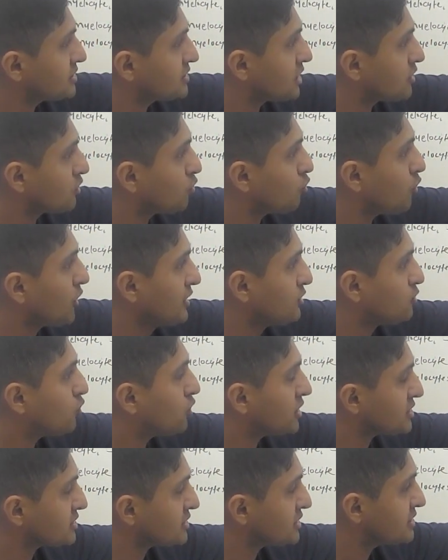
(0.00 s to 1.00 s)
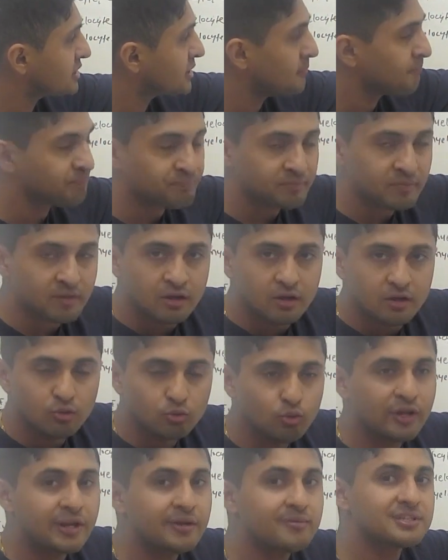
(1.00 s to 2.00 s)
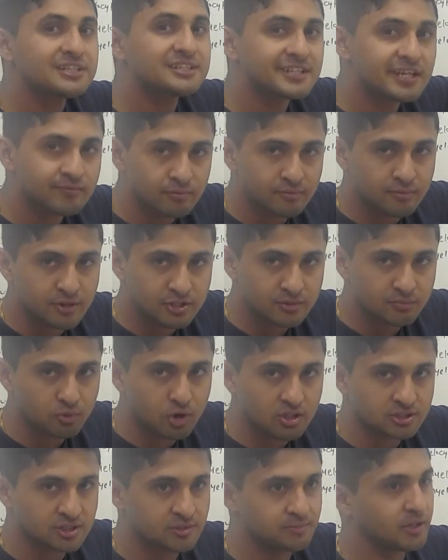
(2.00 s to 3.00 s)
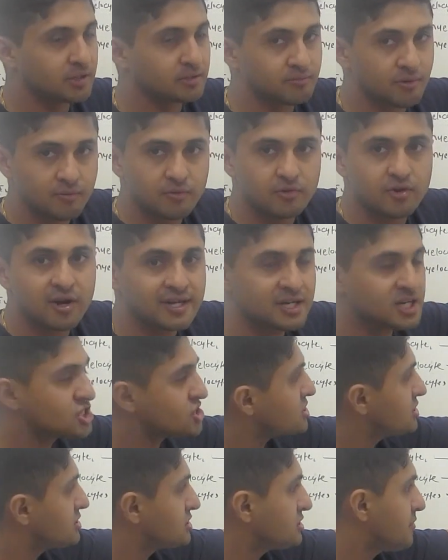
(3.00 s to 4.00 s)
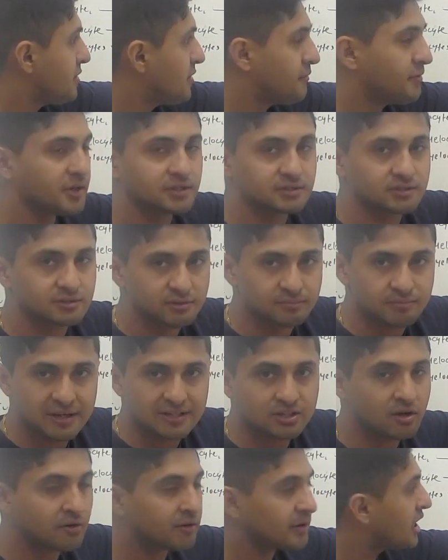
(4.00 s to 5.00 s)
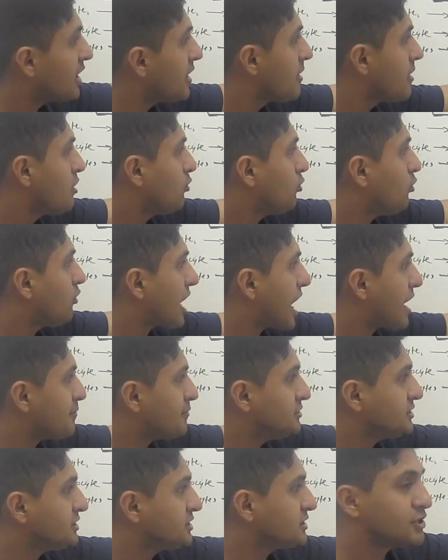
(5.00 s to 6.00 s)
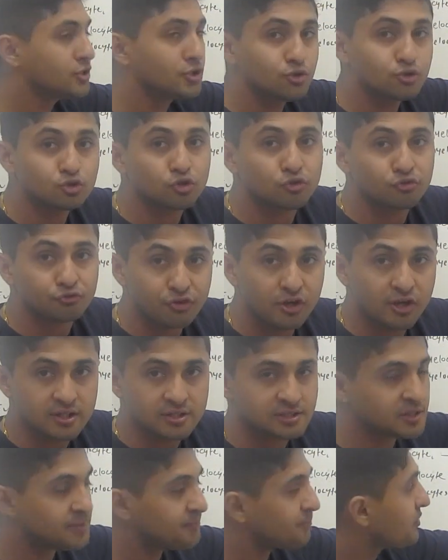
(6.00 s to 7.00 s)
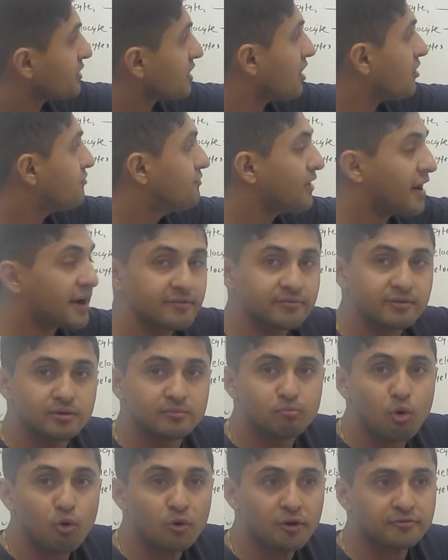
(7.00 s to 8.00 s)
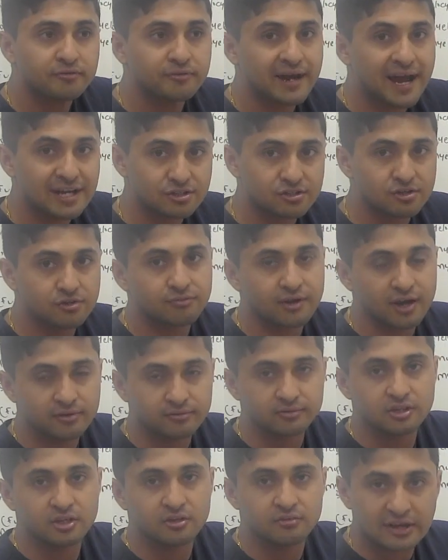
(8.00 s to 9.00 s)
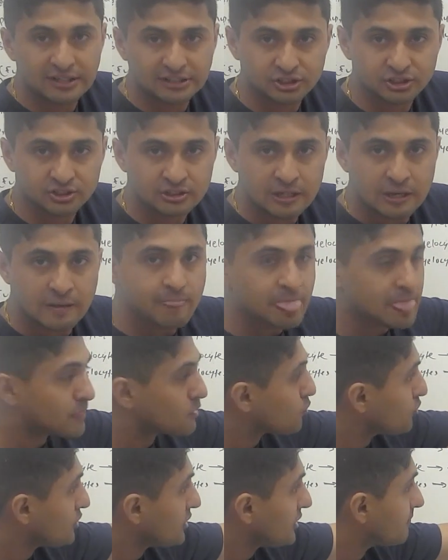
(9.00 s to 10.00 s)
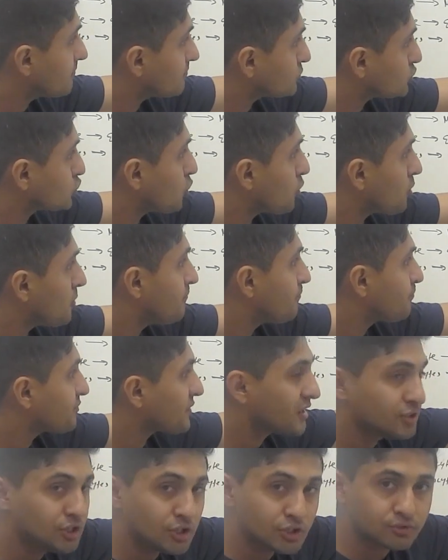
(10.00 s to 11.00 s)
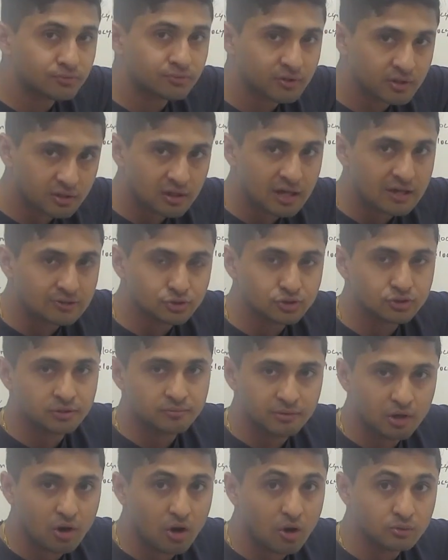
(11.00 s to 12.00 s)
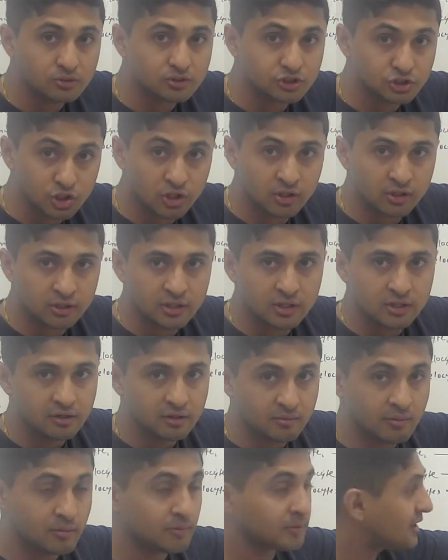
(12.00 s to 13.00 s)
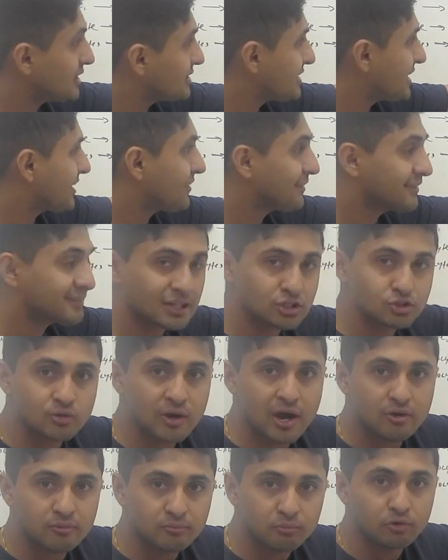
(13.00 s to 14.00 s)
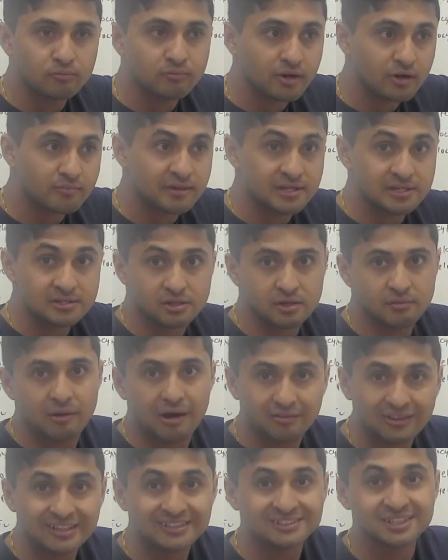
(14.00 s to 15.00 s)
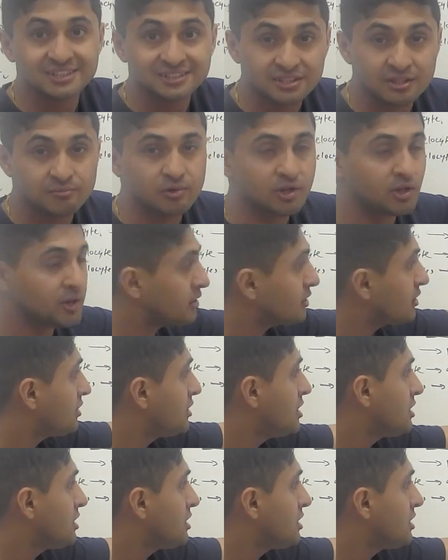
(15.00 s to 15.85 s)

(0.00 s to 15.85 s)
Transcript: is that the way it works is whenever there's inflammation process, because maybe radiations, maybe because of some bacteria, what happens is the neutrophils are very, very important for actually fight for the infections. So neutrophil count should be always good. Remember, that's why our bone marrow makes about like 16 billion